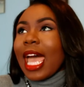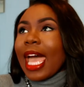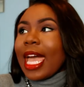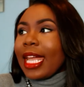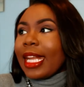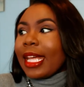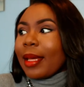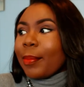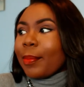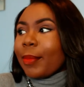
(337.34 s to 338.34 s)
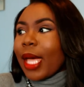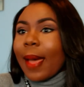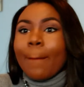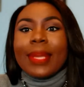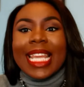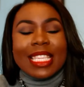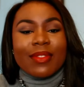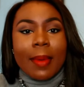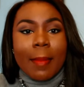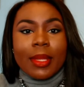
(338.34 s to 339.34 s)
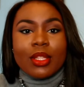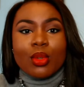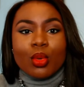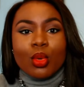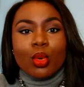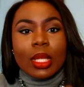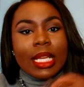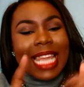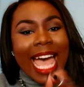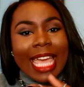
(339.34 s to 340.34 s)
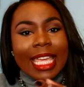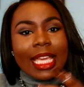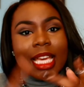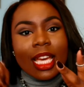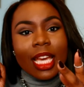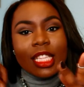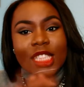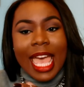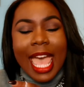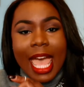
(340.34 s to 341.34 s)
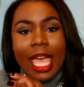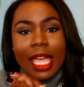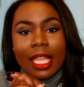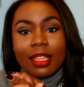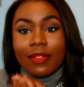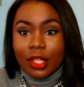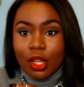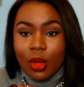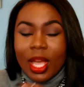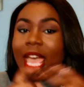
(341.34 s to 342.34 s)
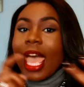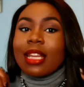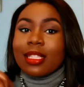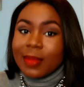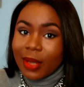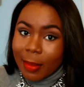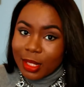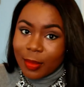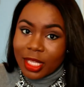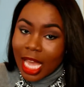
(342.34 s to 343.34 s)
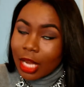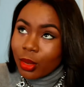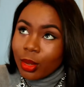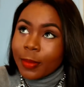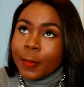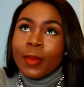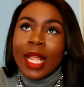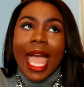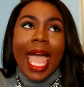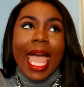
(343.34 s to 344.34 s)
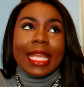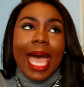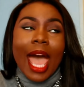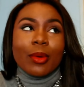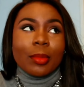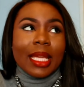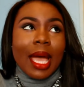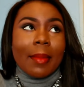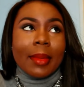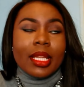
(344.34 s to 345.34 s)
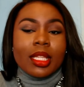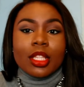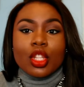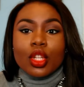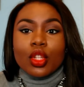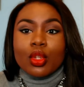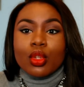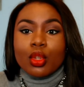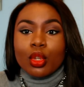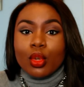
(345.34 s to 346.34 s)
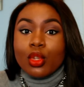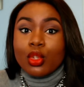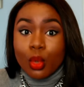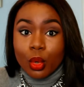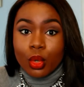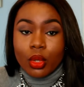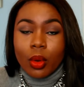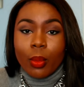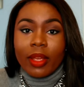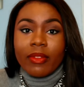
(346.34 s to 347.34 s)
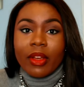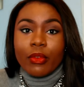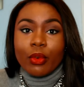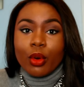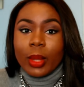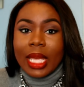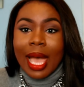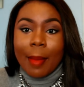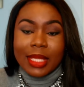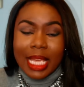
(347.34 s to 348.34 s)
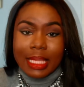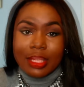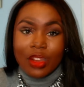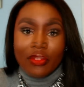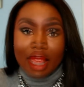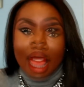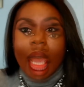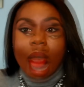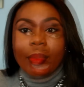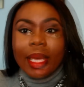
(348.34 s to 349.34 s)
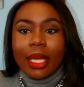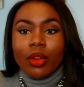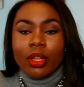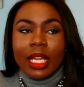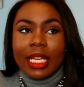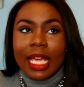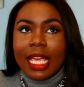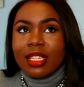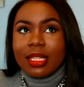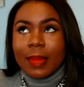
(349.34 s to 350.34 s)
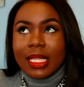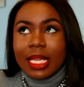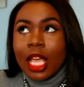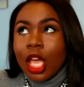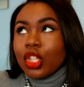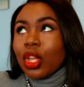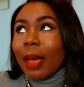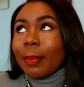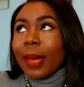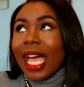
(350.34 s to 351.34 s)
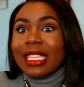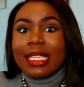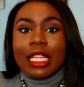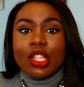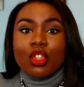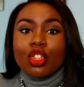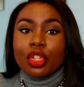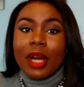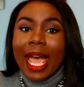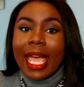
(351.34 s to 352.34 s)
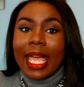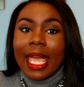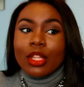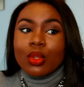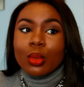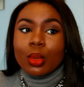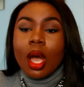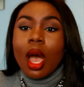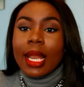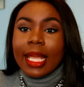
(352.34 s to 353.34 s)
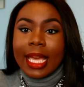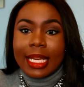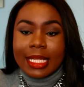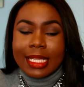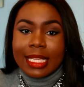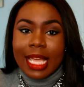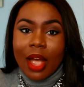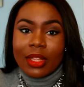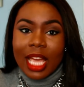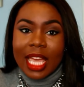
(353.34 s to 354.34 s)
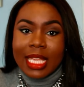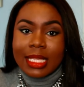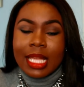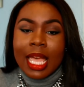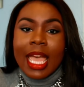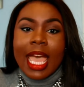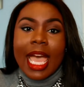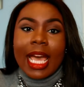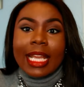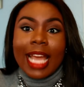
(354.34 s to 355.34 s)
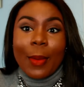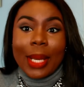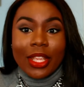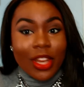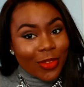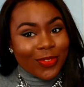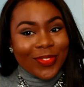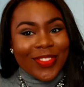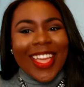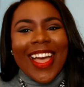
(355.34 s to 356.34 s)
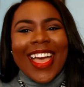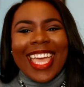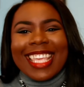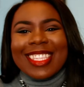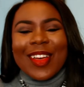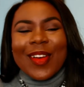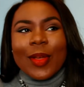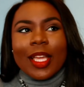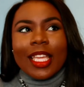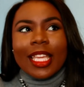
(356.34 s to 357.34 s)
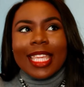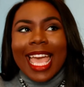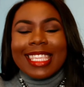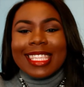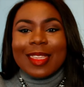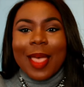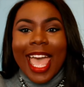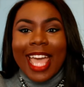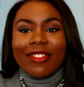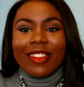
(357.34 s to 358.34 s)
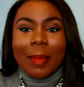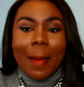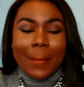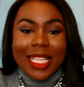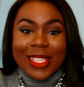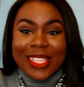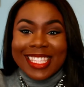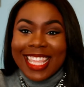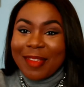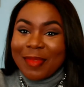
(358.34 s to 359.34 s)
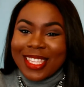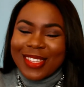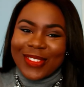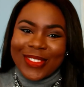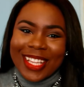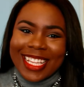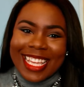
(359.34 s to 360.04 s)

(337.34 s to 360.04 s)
And um, please remember to like, share the video, and subscribe to my channel. And I will be coming to you soon with a four-week update to let you know how I'm getting on, and the hair's just amazing. So um, I just need to try to curl it and then see how that is, and I will let you know. Okay, so yes, remember to stay beautiful.